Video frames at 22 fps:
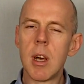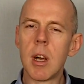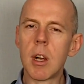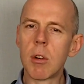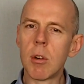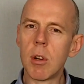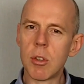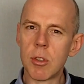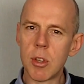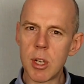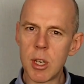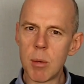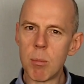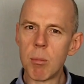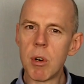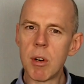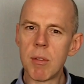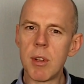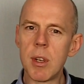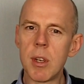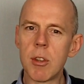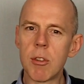across a
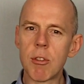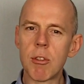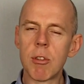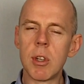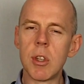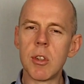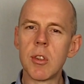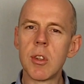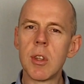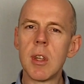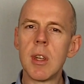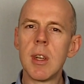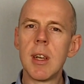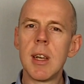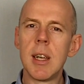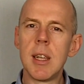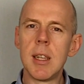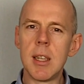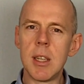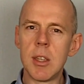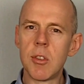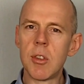number of industries
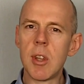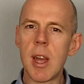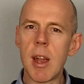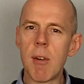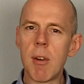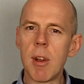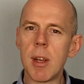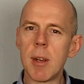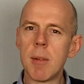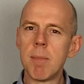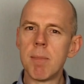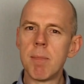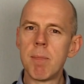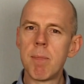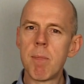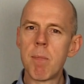in this area.